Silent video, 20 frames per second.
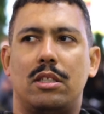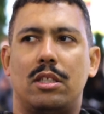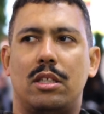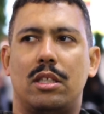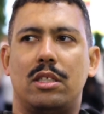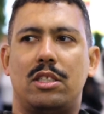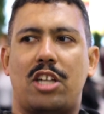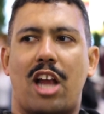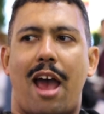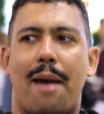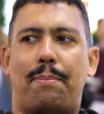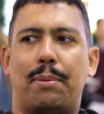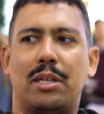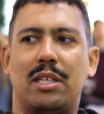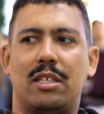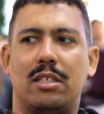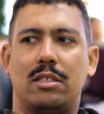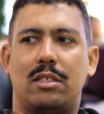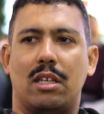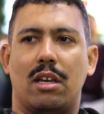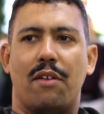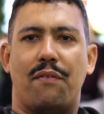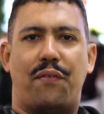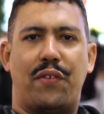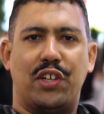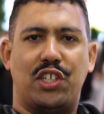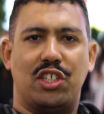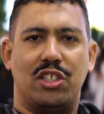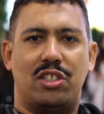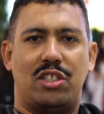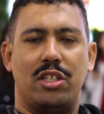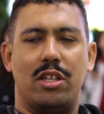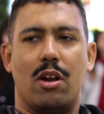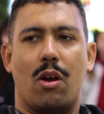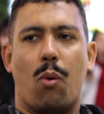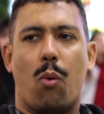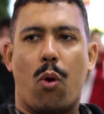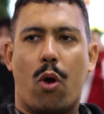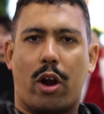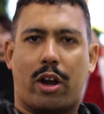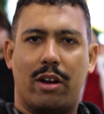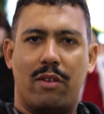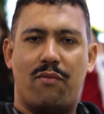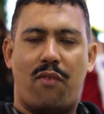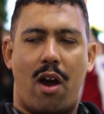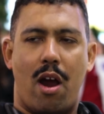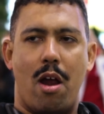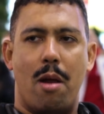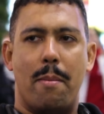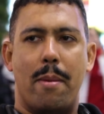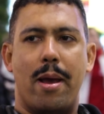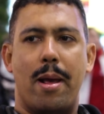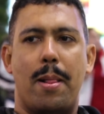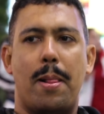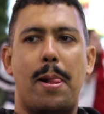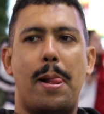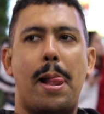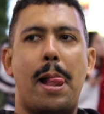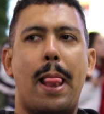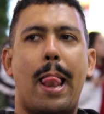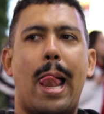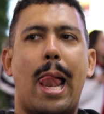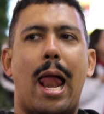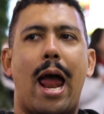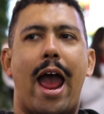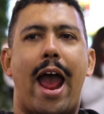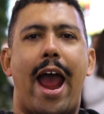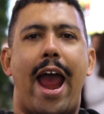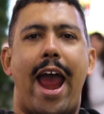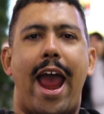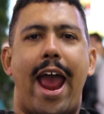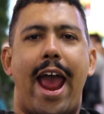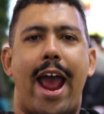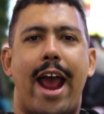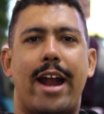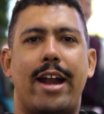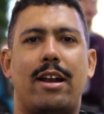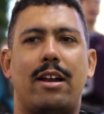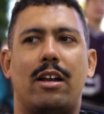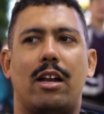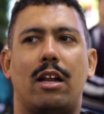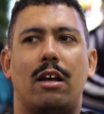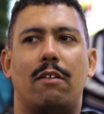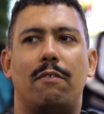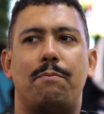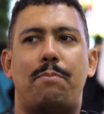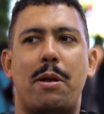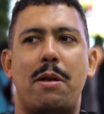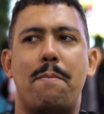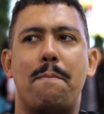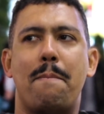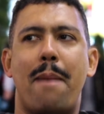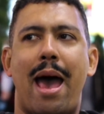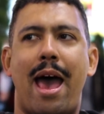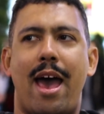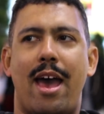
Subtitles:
the Japanese efficiency or work environment, and been